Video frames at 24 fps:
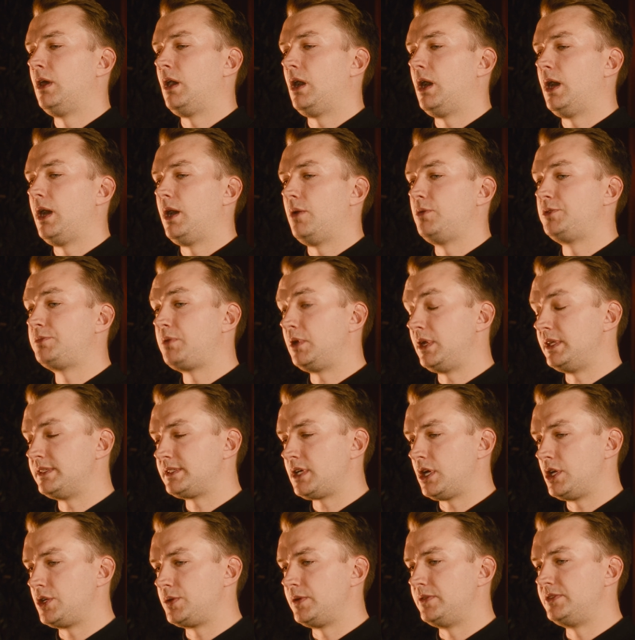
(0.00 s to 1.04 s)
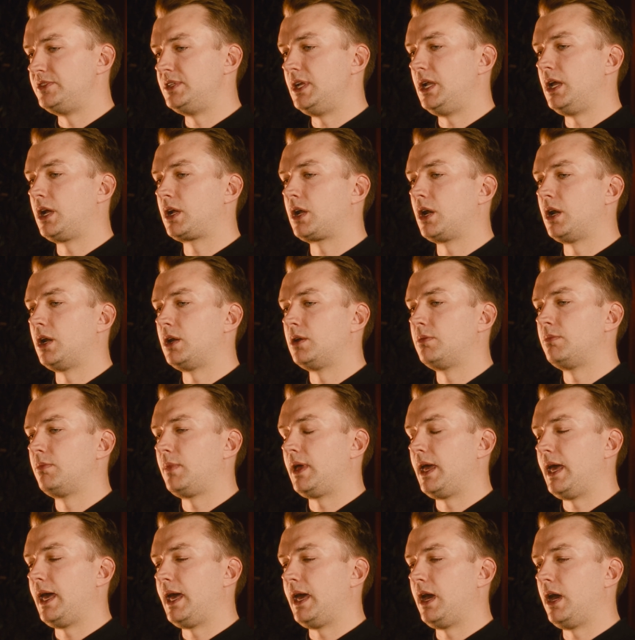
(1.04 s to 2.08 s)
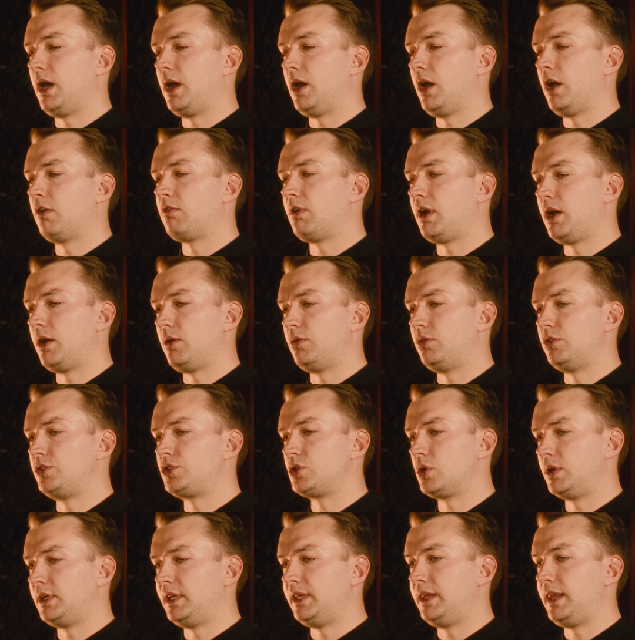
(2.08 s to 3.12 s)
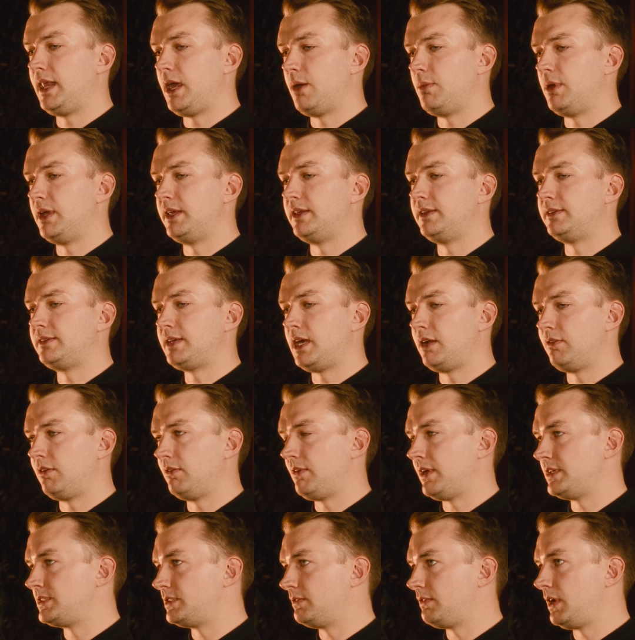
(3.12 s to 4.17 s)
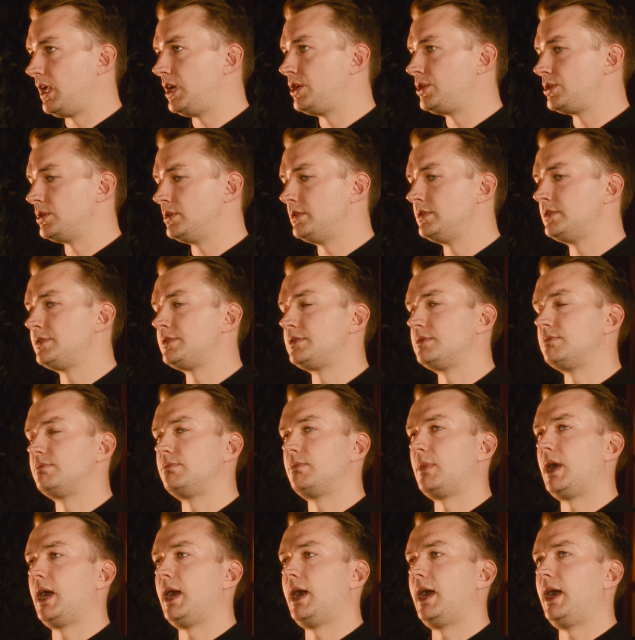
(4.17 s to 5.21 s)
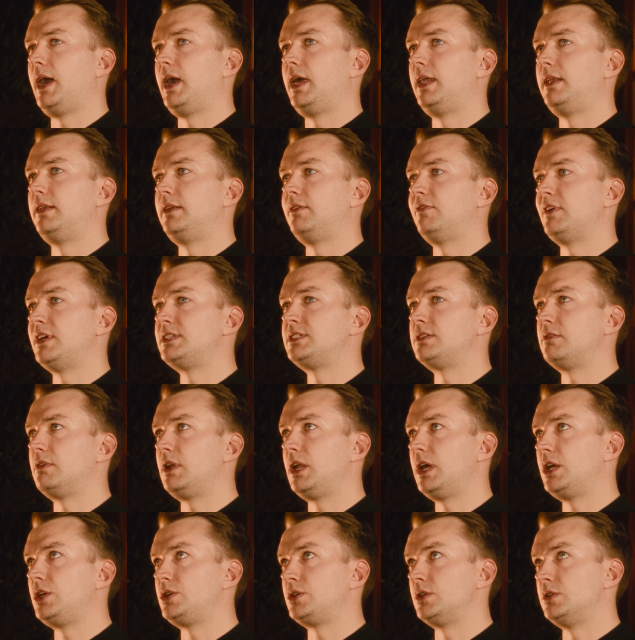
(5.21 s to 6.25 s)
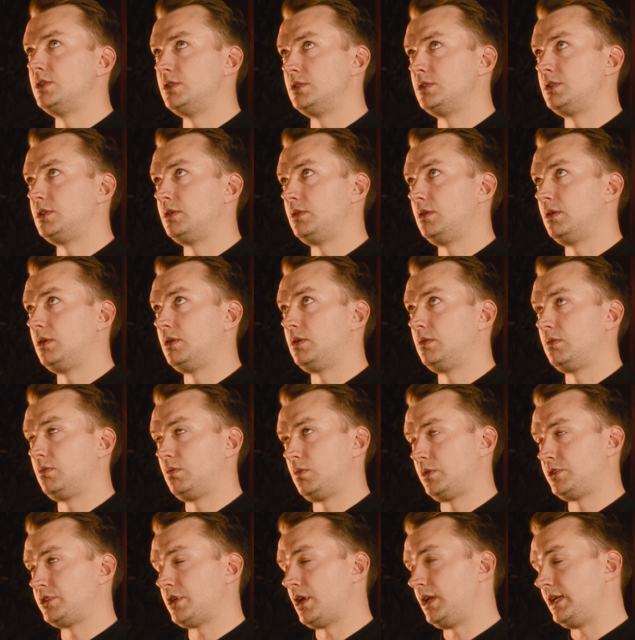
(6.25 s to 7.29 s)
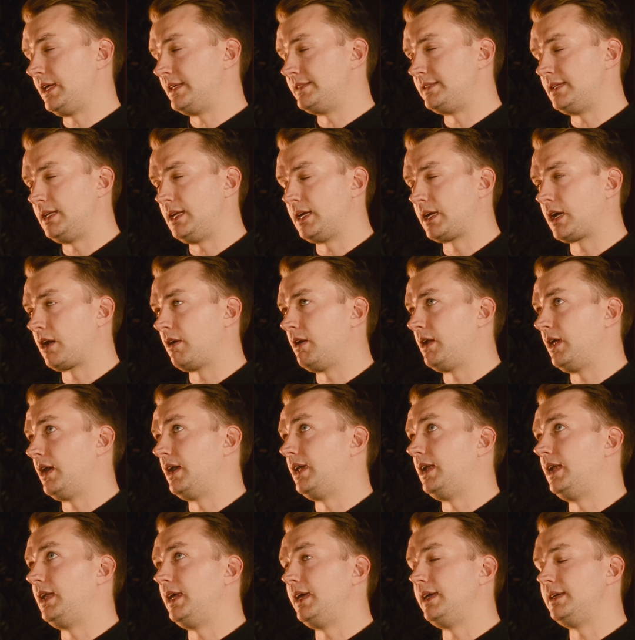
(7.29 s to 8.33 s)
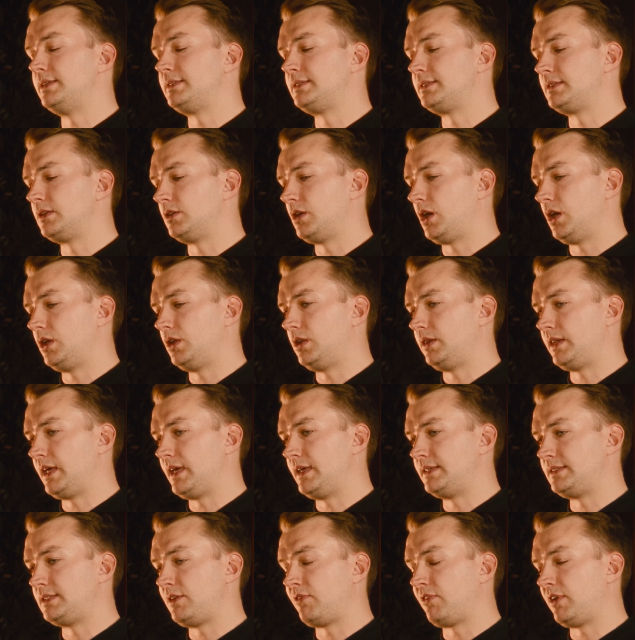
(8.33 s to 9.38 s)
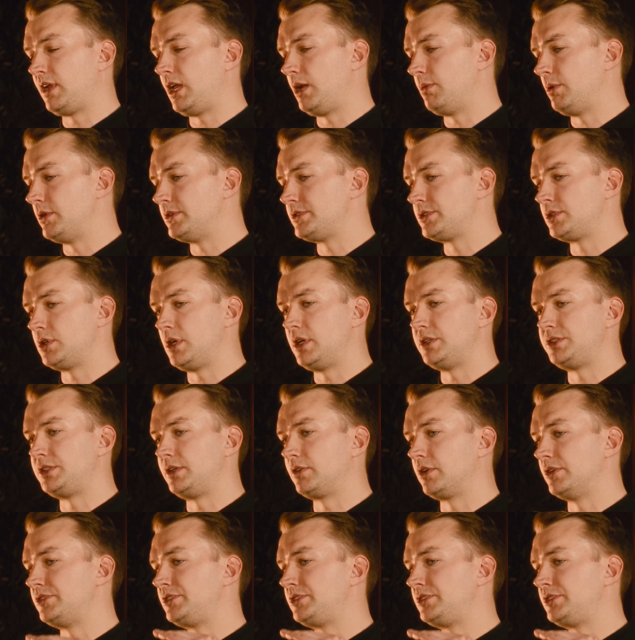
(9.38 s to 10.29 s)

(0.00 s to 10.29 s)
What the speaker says: I was put in touch with Zilliqa around joining them as head of investor relations. And investor relations, certainly at Zilliqa at least, there's different elements to it. So you've got